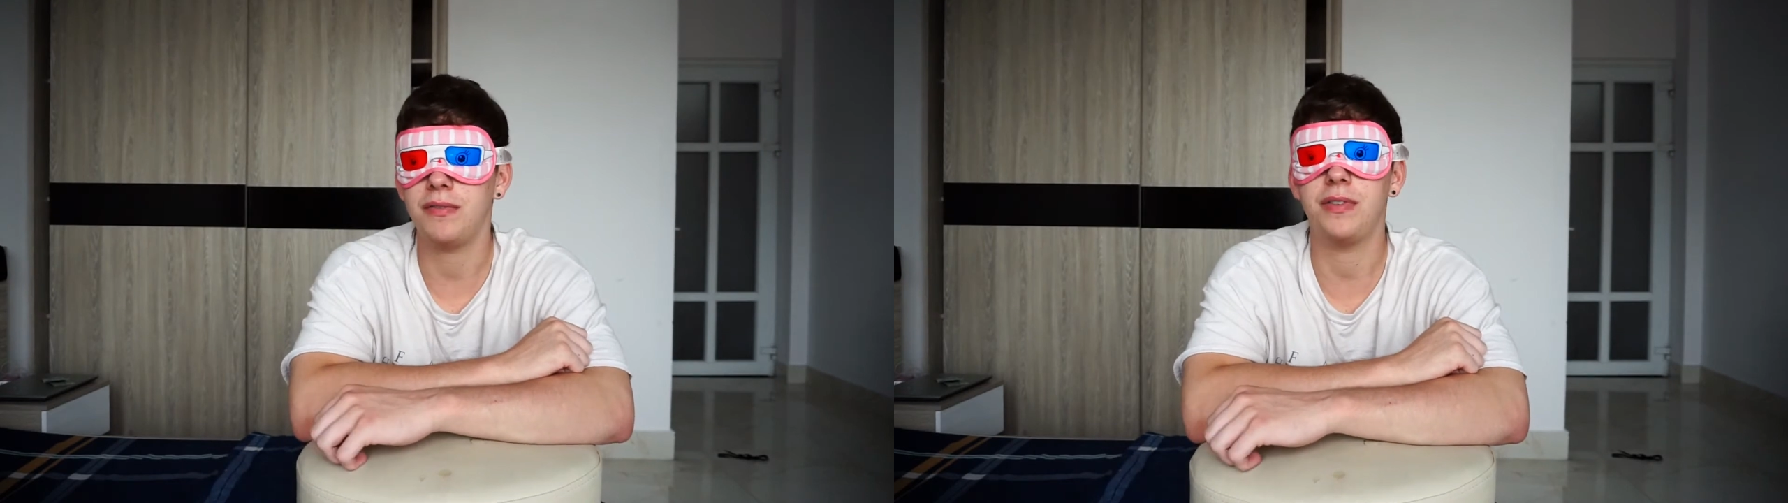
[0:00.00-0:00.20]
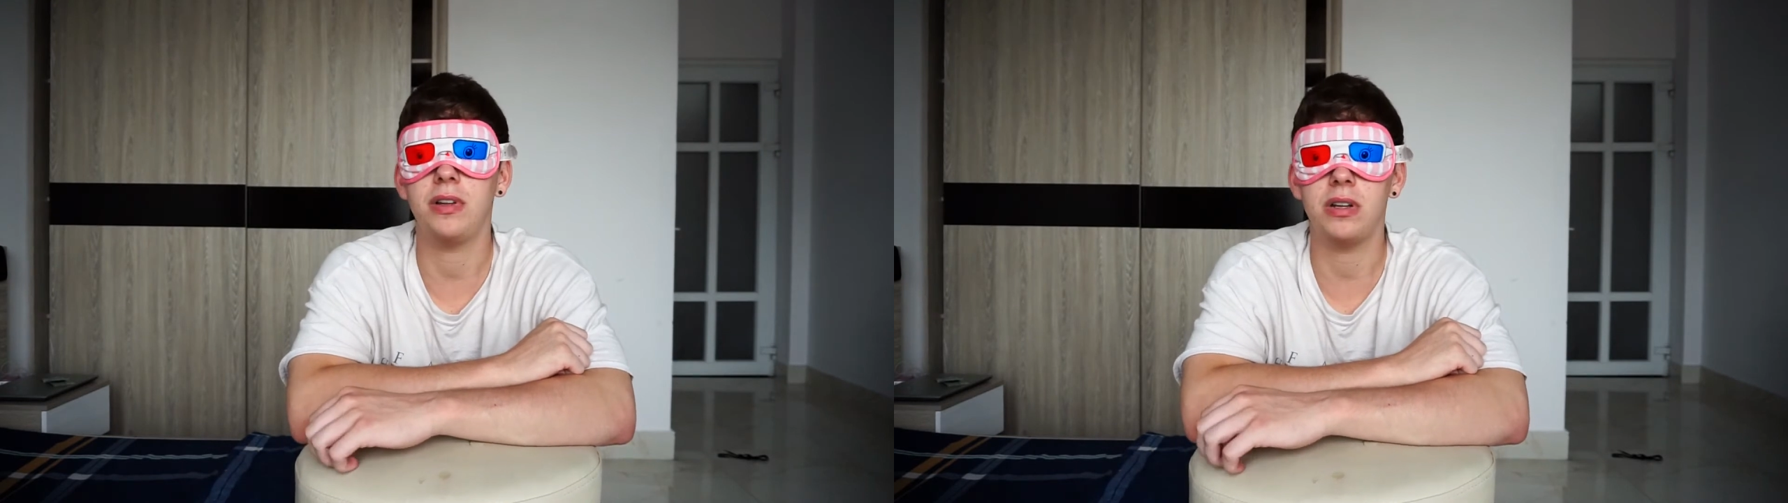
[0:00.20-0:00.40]

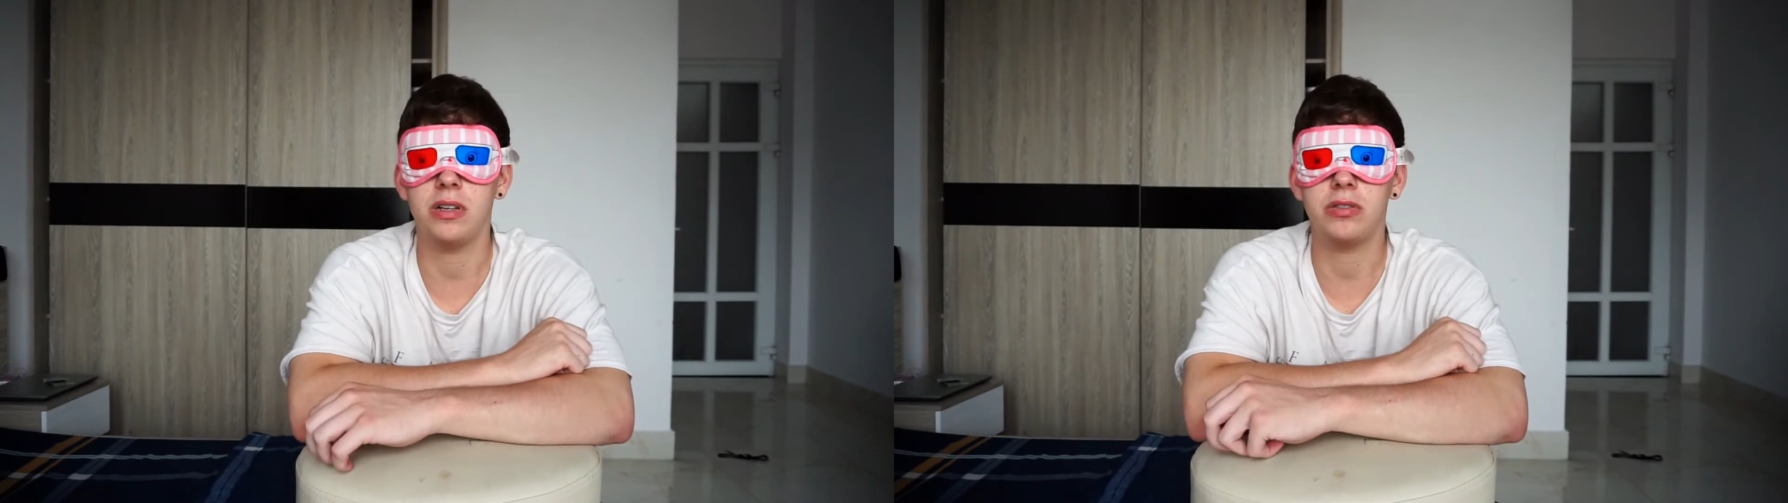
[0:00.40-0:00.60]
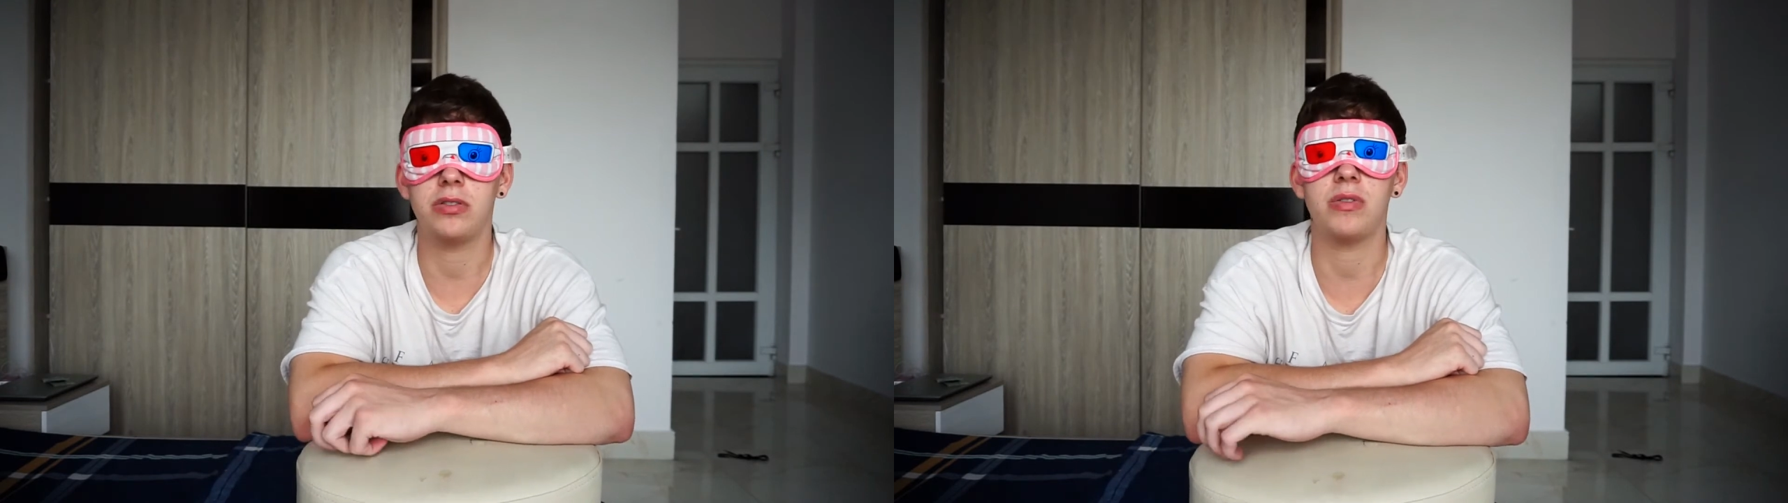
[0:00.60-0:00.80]

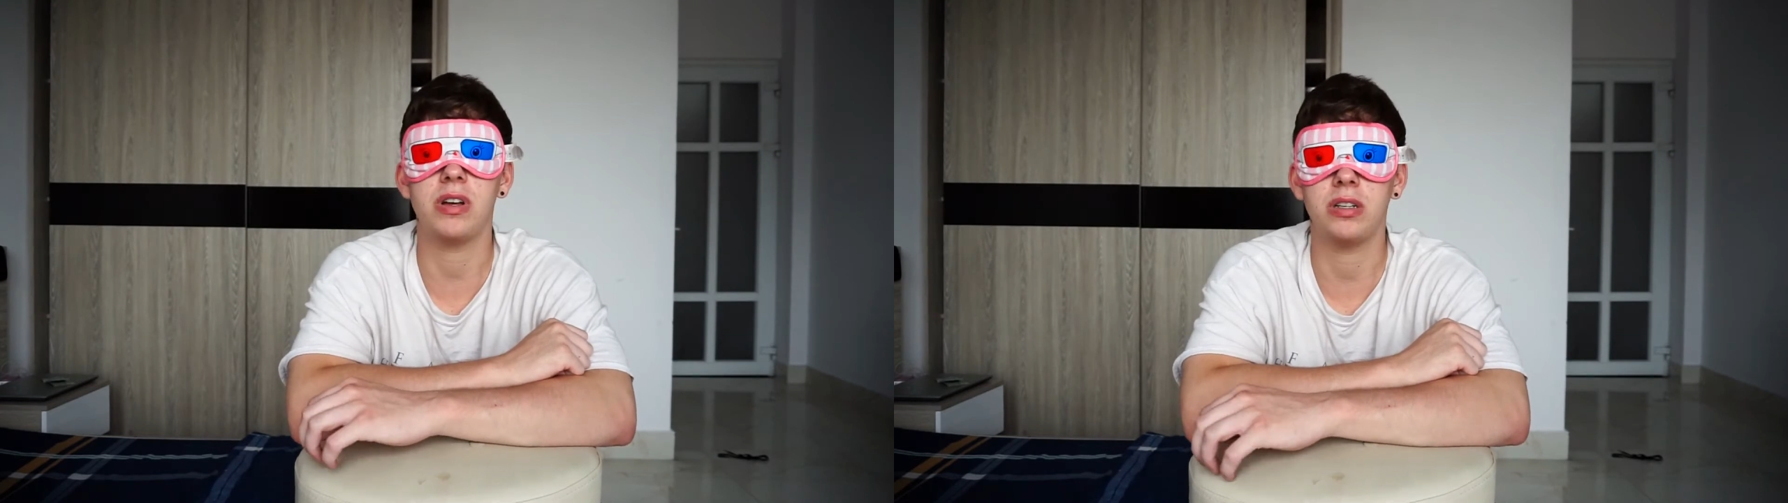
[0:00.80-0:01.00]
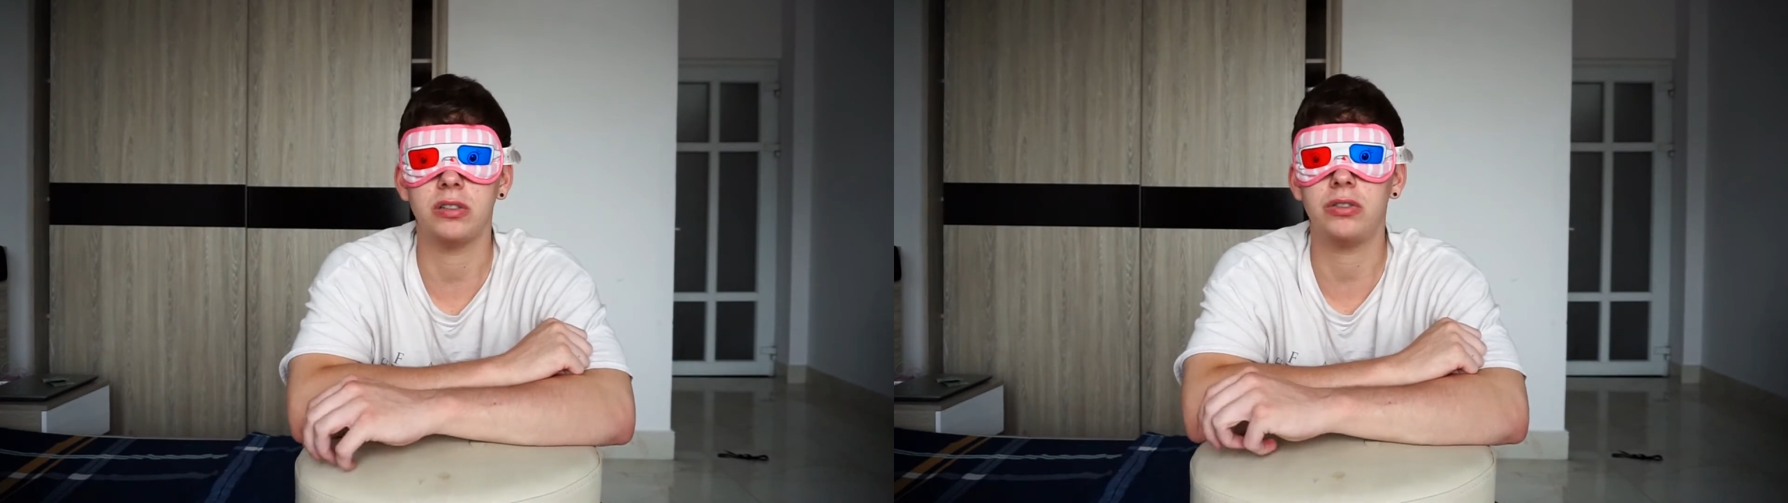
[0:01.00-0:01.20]

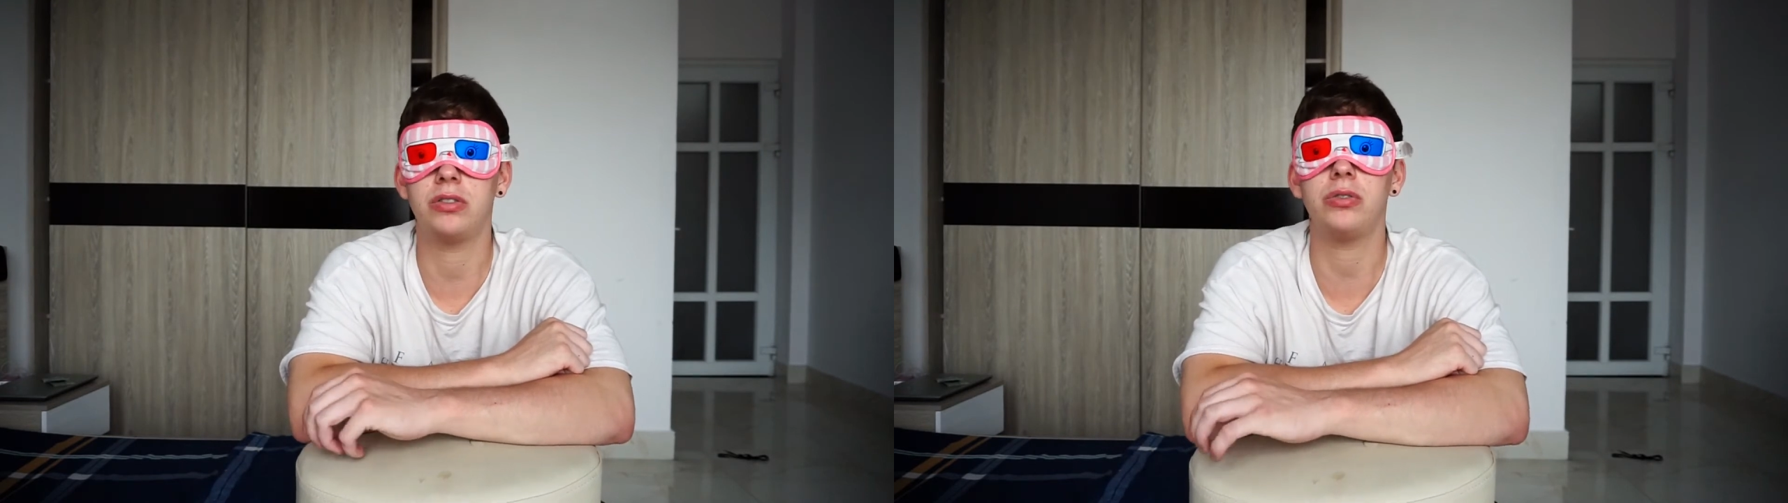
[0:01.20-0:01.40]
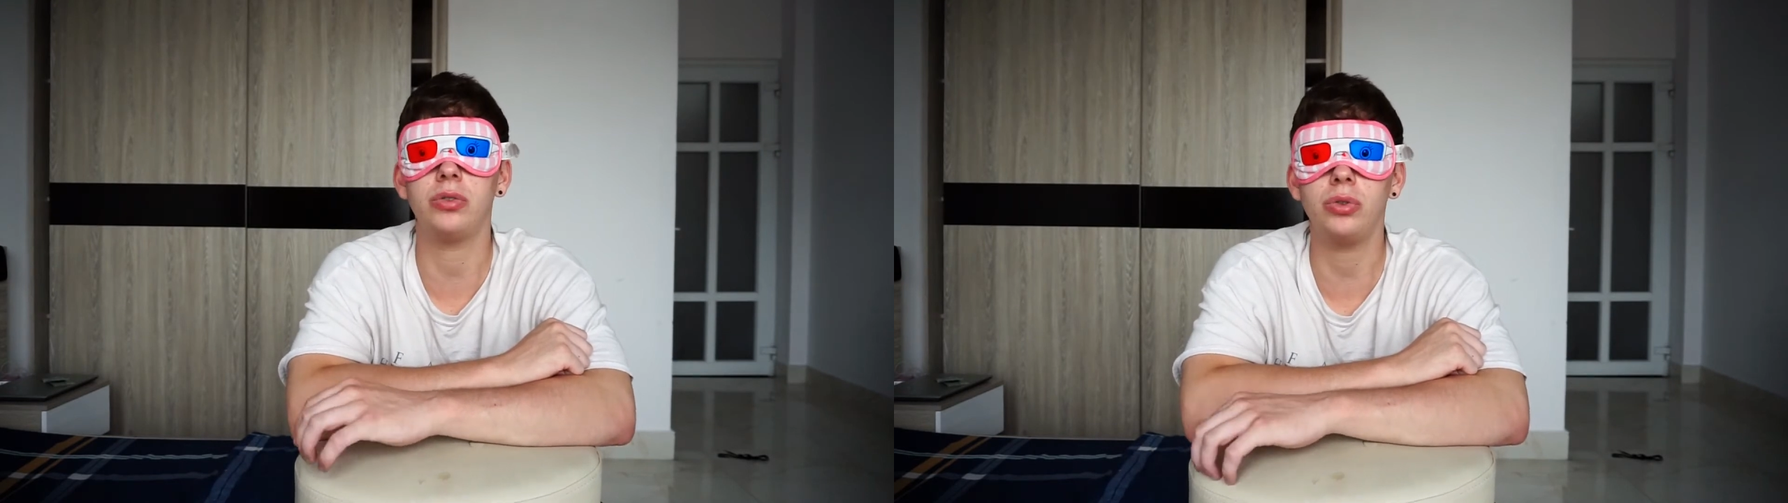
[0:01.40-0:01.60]
feeling
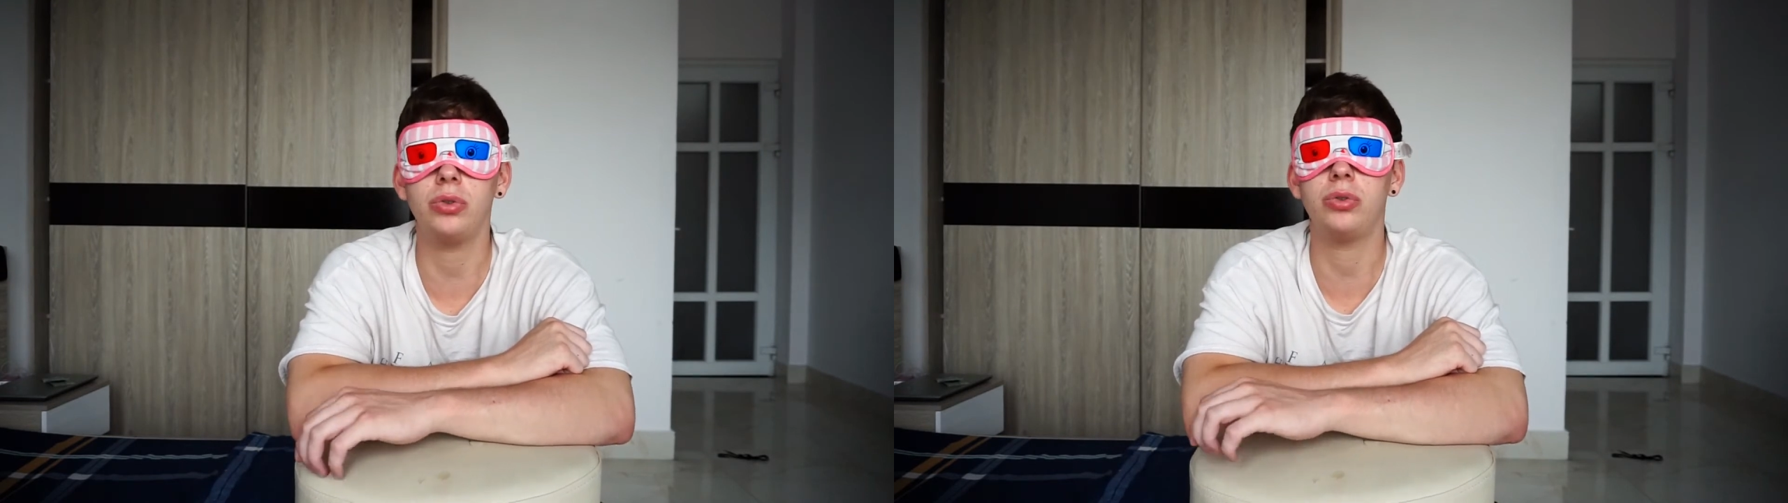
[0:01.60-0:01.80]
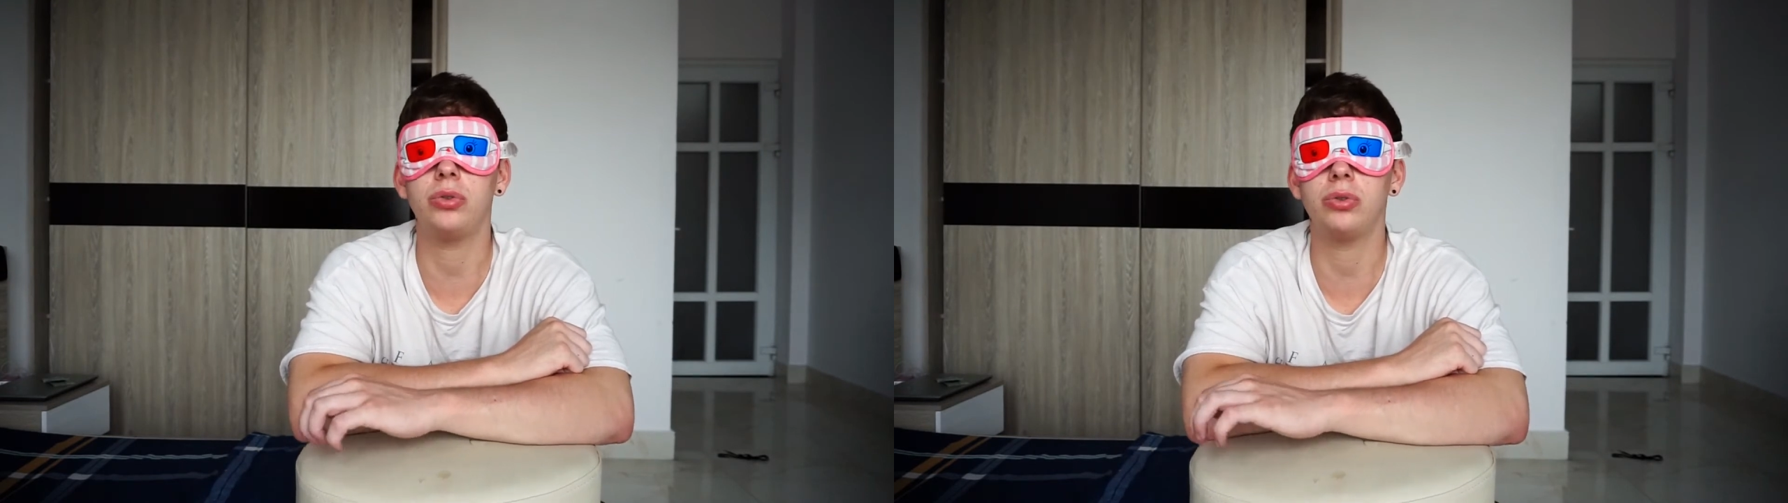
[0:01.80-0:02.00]

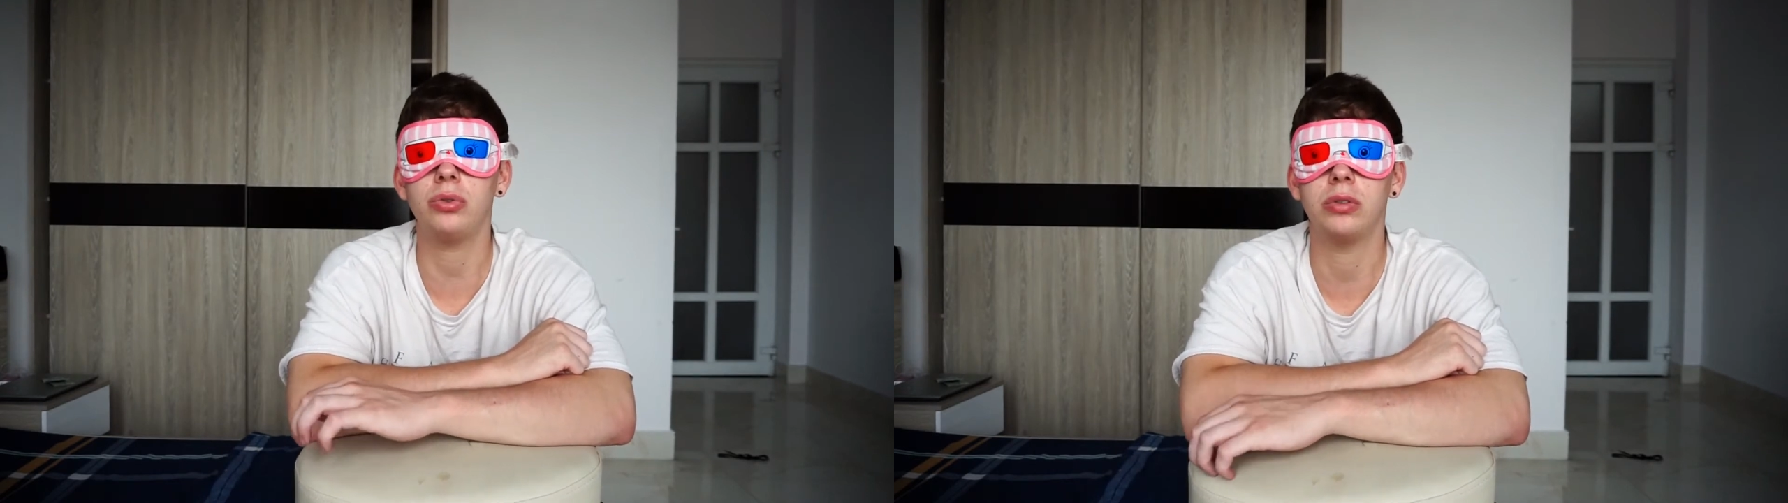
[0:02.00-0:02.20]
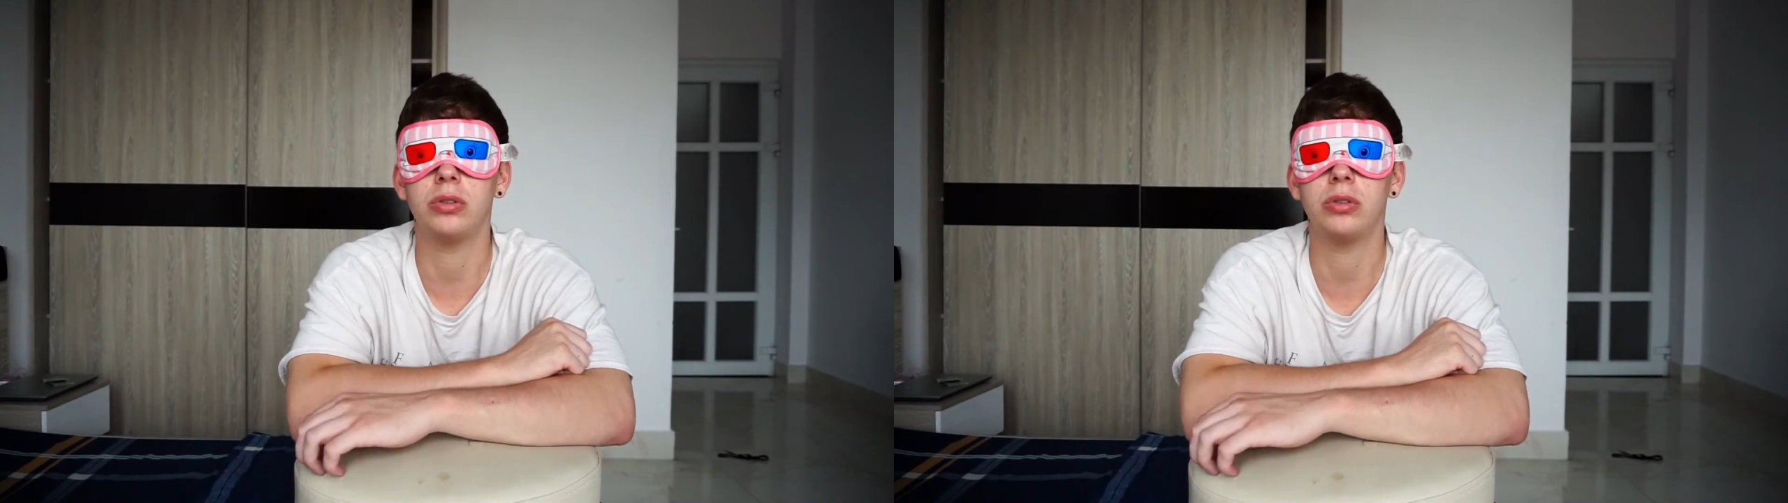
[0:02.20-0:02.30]
22.